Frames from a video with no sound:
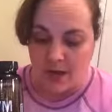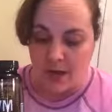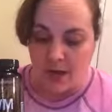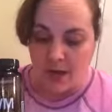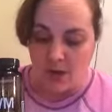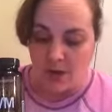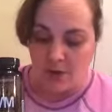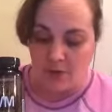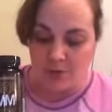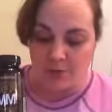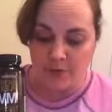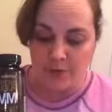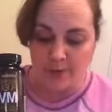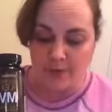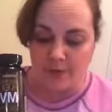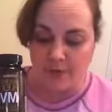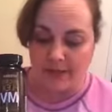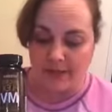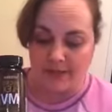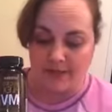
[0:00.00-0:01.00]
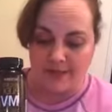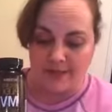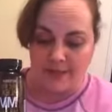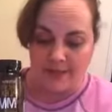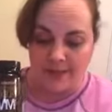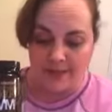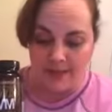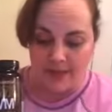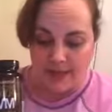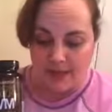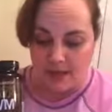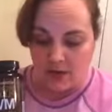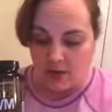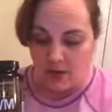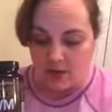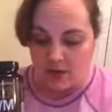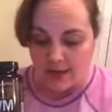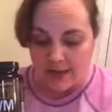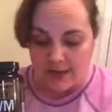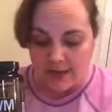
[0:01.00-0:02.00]
whole food blends like
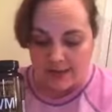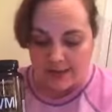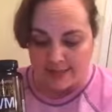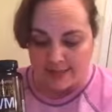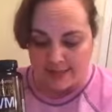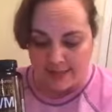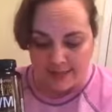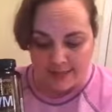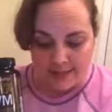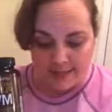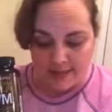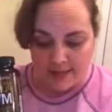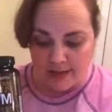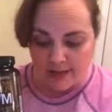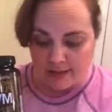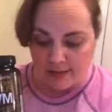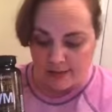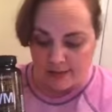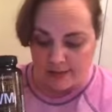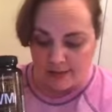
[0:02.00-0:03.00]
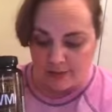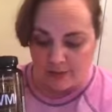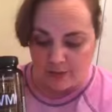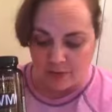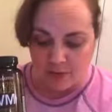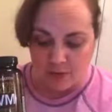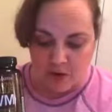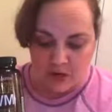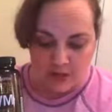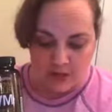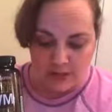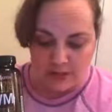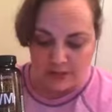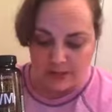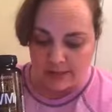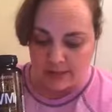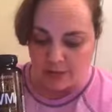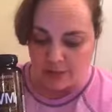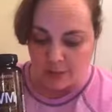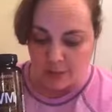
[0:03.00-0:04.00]
kale and dandelion leaf and
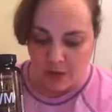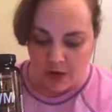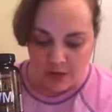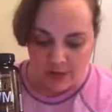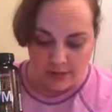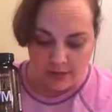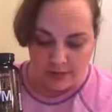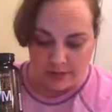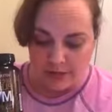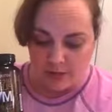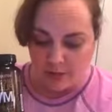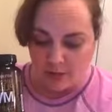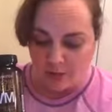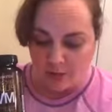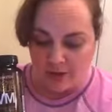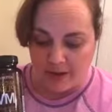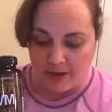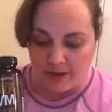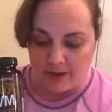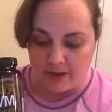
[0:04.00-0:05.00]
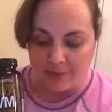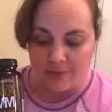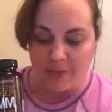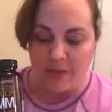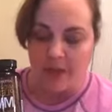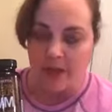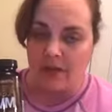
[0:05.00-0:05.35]
parsley and broccoli aerial powder.